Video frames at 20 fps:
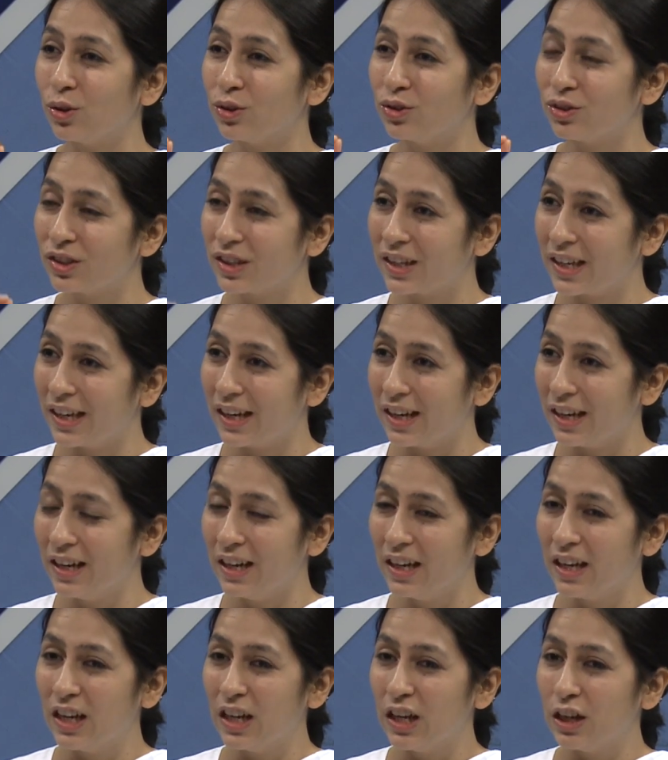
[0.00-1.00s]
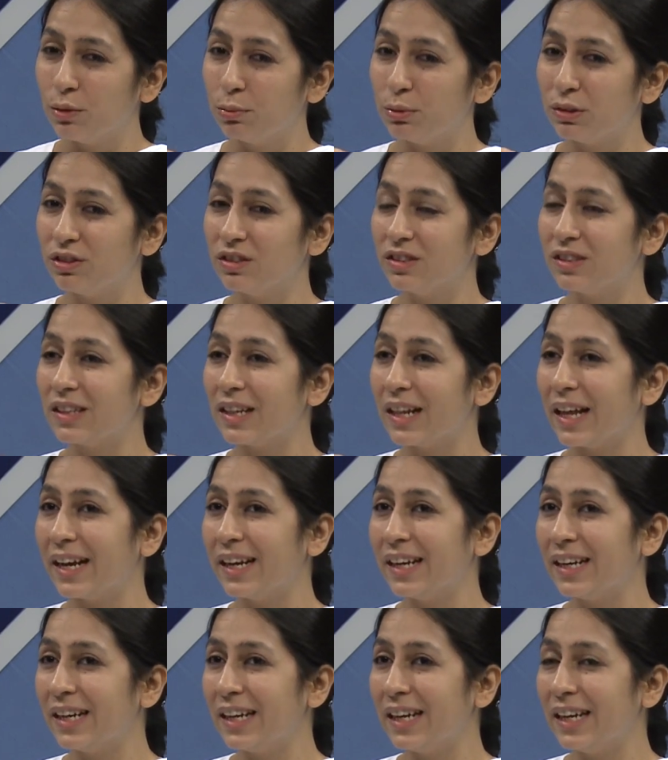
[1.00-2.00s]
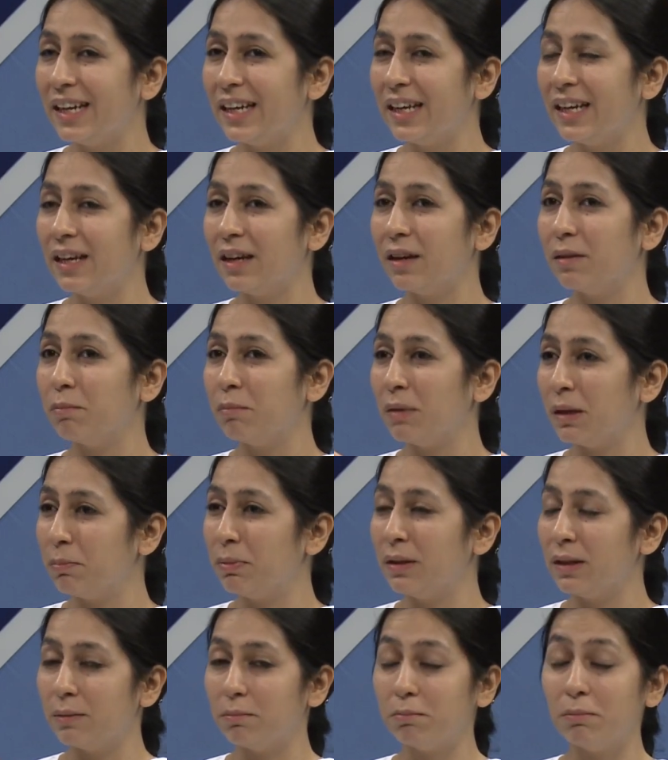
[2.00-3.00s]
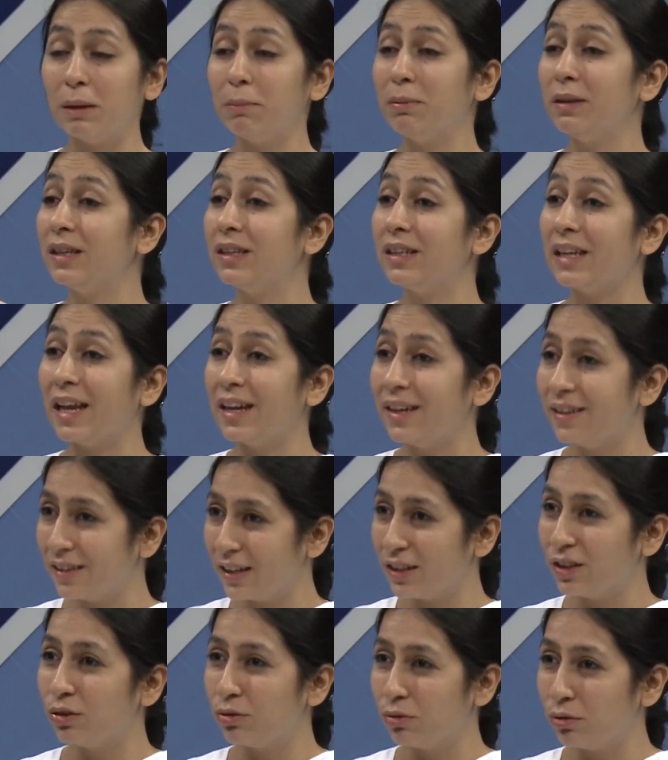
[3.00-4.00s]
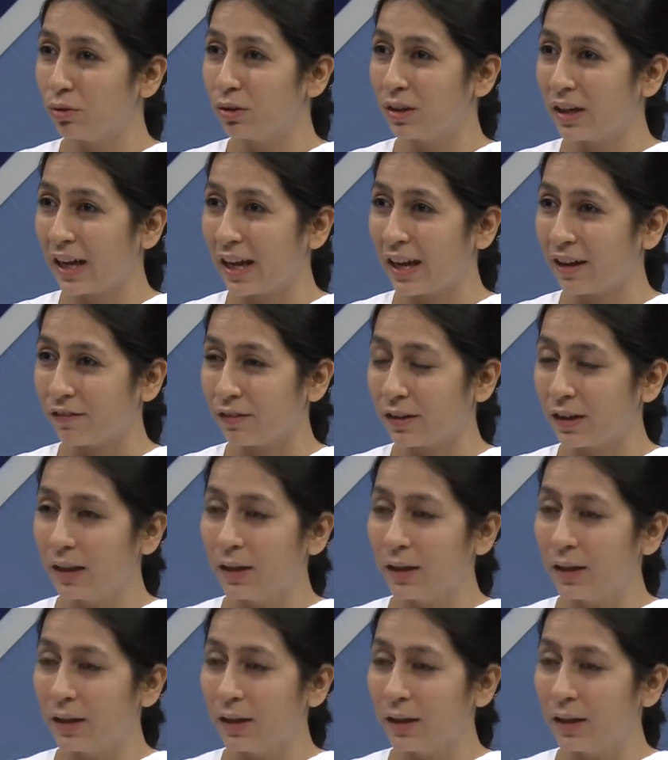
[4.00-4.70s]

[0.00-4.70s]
or skill which is slightly, maybe the talent that you don't have.